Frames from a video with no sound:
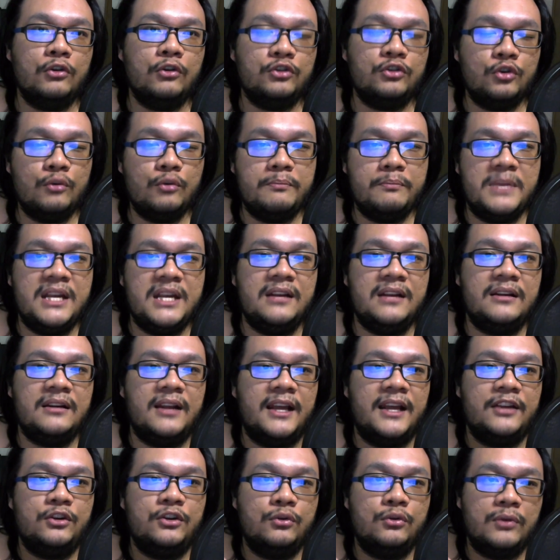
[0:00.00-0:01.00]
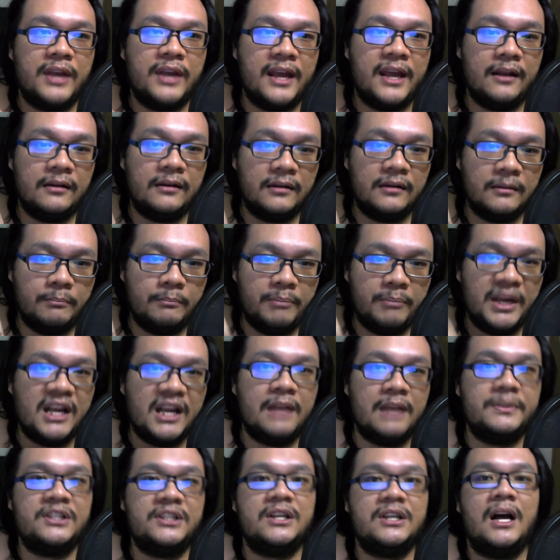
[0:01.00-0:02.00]
also mean that you can
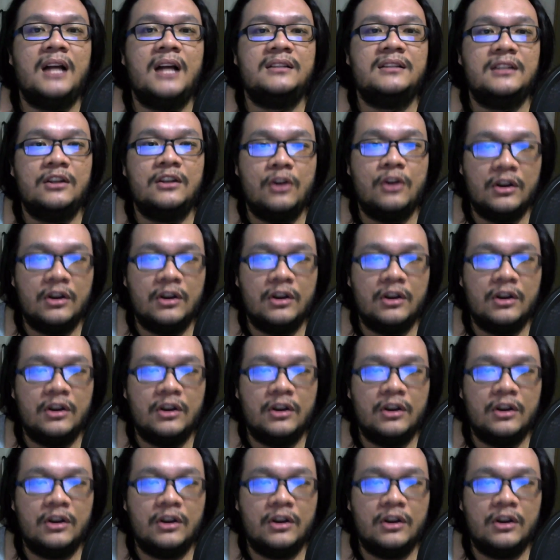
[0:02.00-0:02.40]
pick up shards